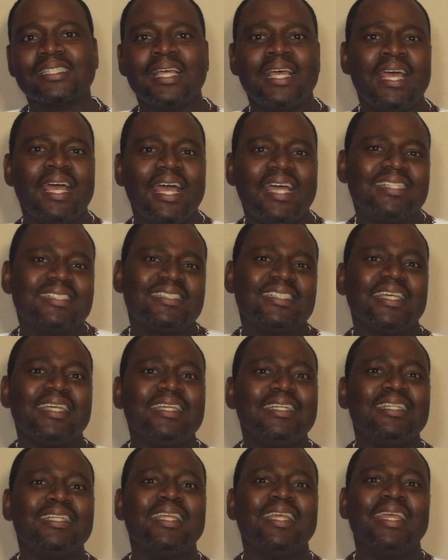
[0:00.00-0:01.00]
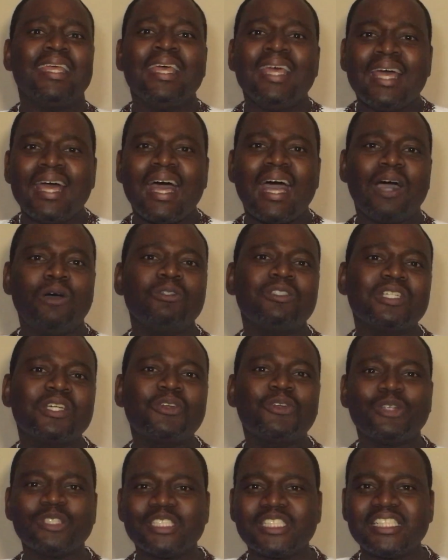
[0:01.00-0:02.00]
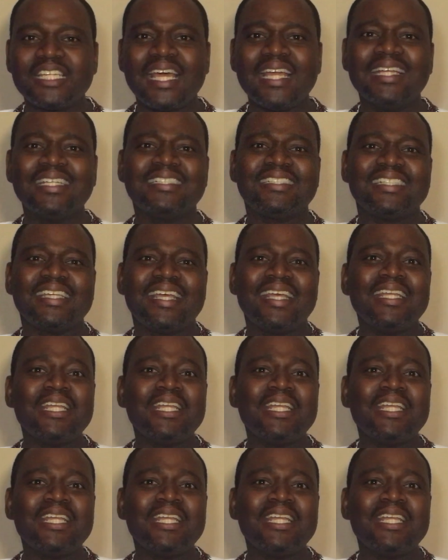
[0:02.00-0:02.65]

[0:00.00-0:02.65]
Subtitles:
And secondly, how did Christianity